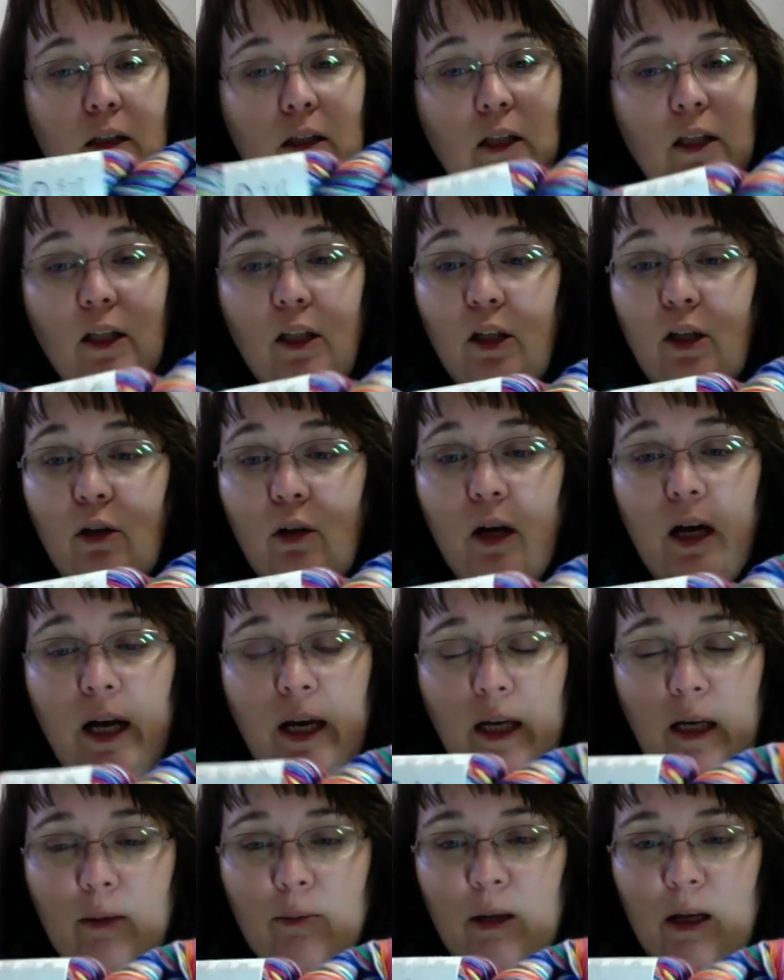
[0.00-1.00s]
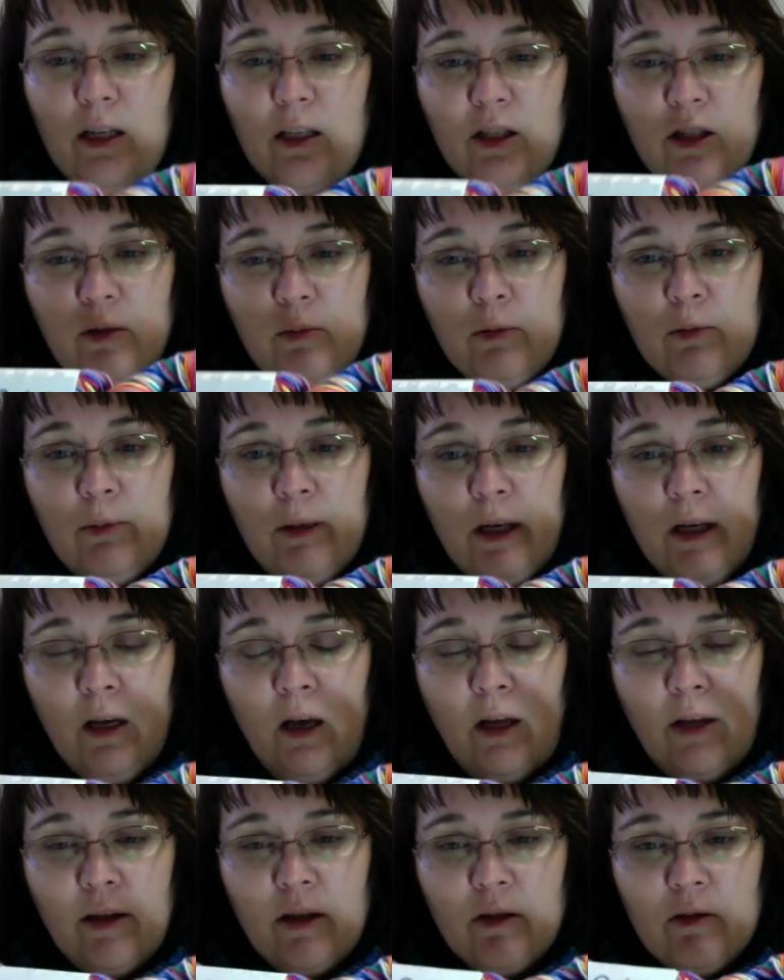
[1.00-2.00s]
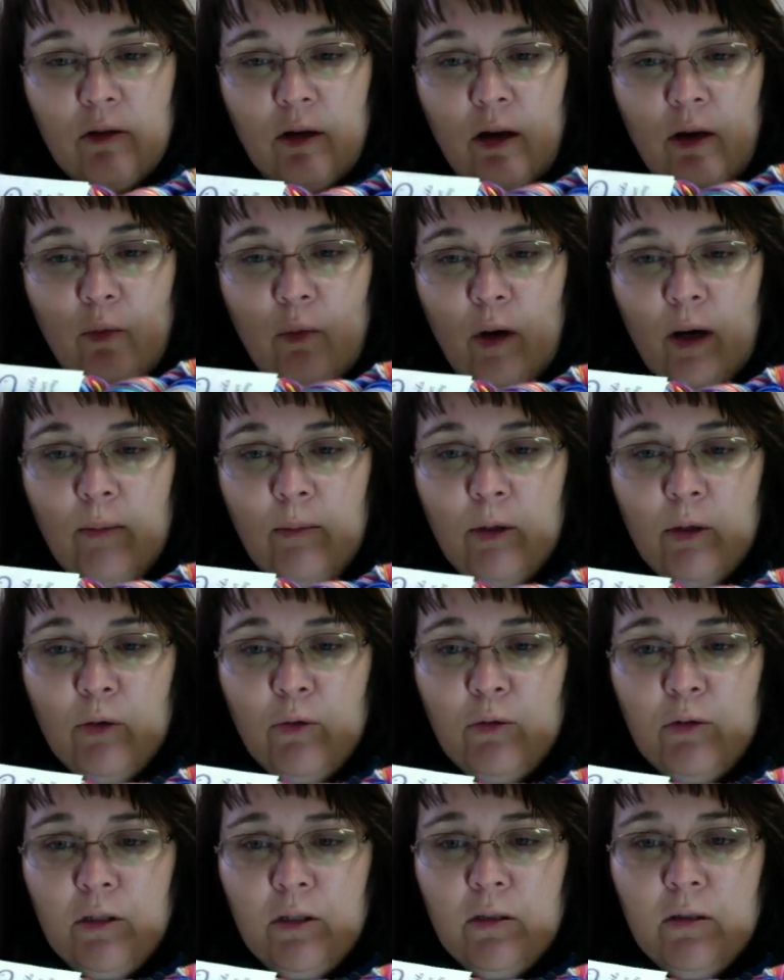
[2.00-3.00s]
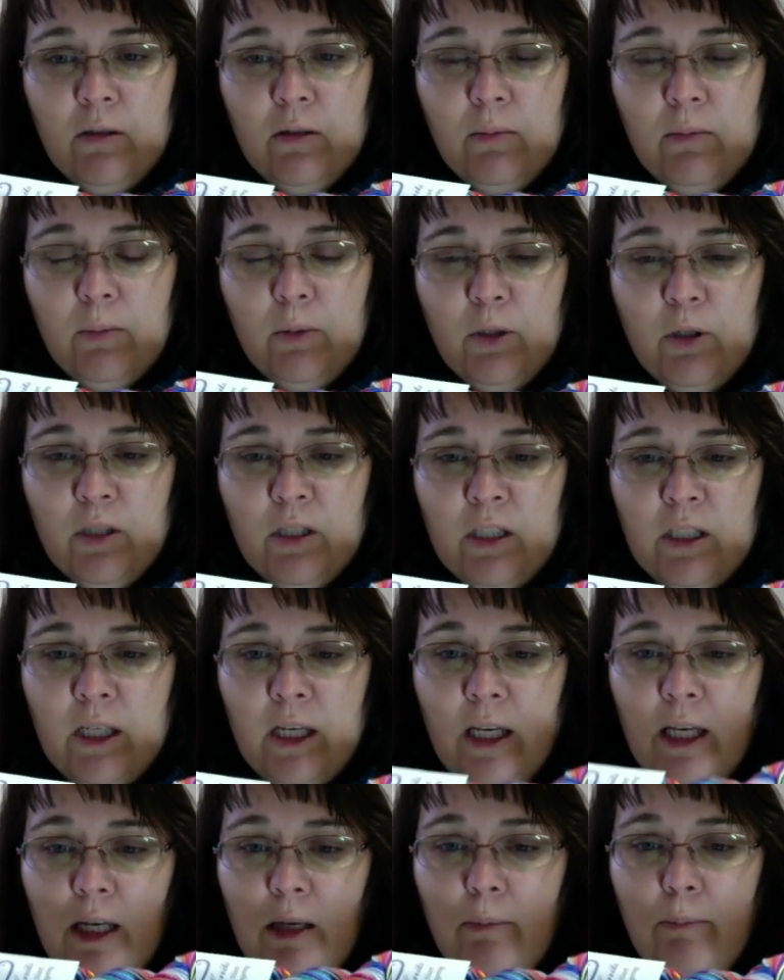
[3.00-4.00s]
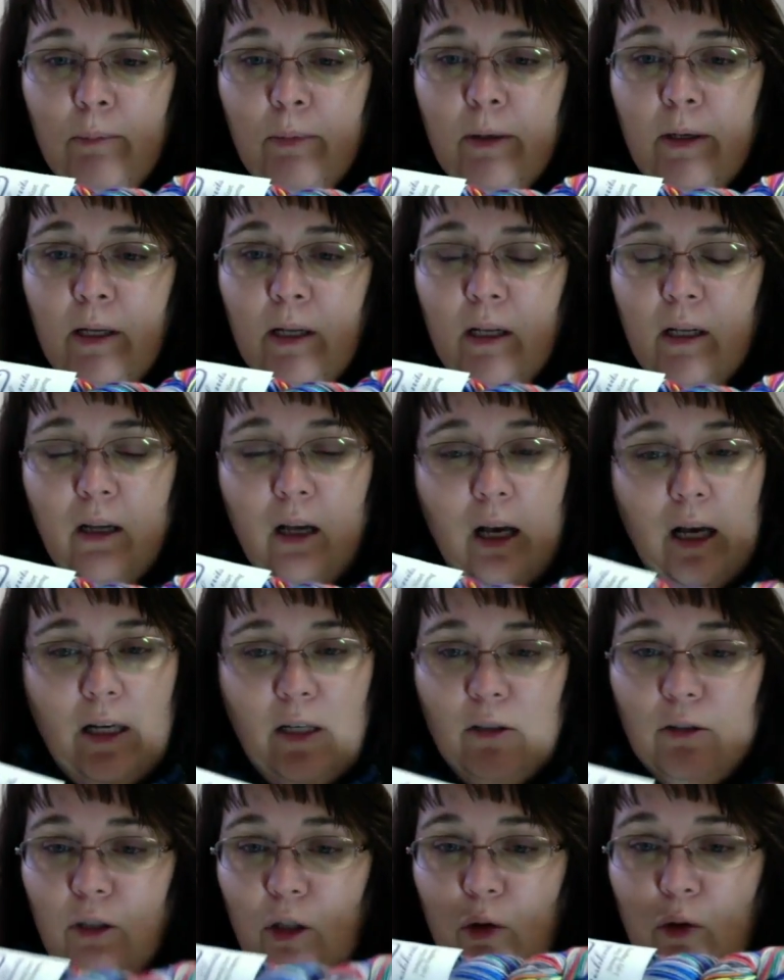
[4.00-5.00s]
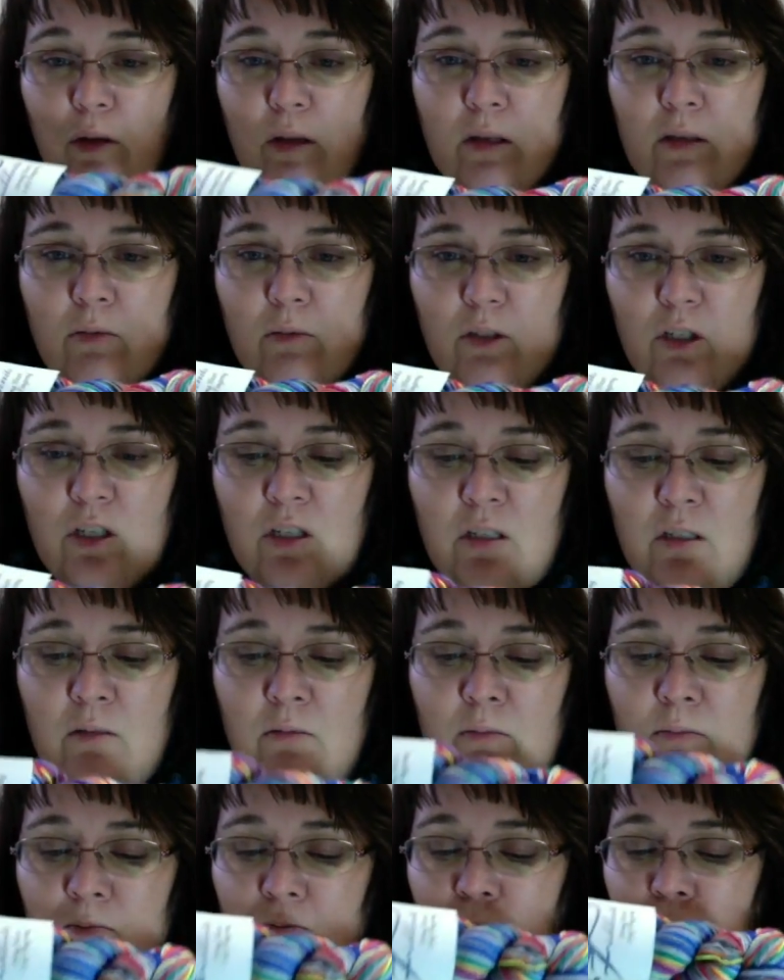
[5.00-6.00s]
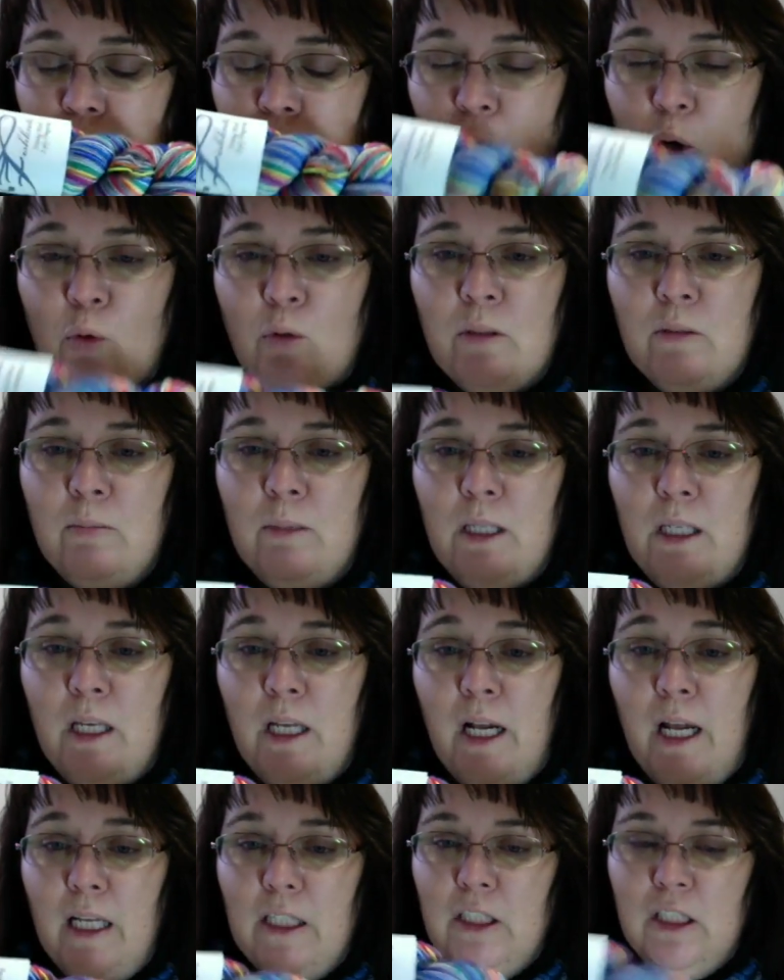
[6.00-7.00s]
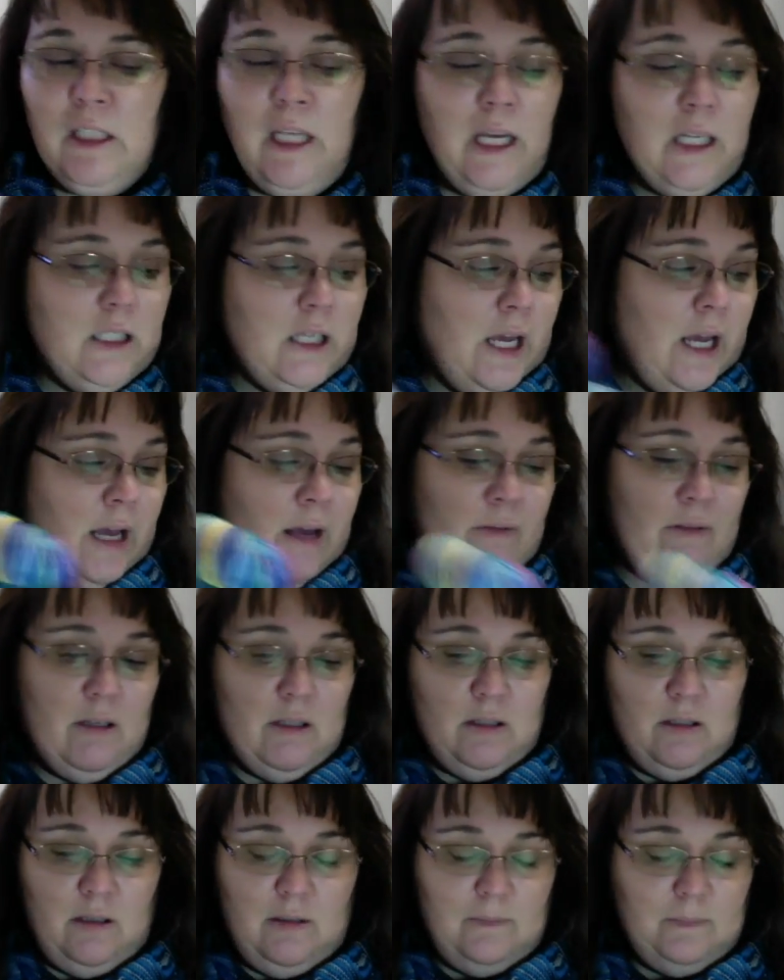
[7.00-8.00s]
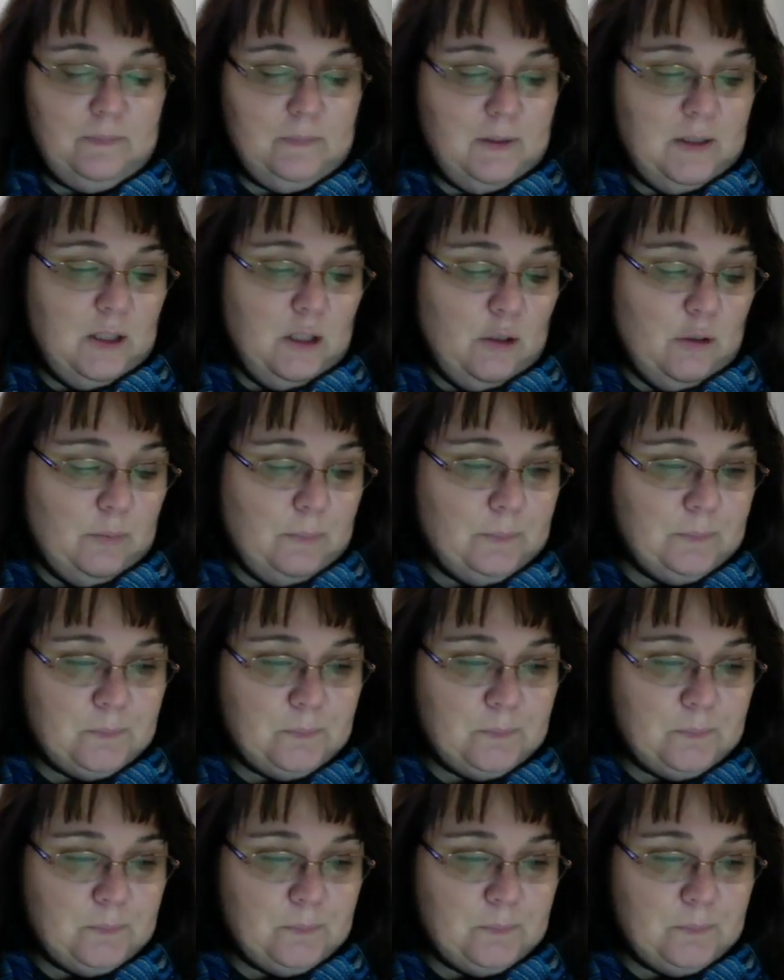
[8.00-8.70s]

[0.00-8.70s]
I am not super big on rainbows per se, but I don't know, this one just spoke to me, and I just had to have it. So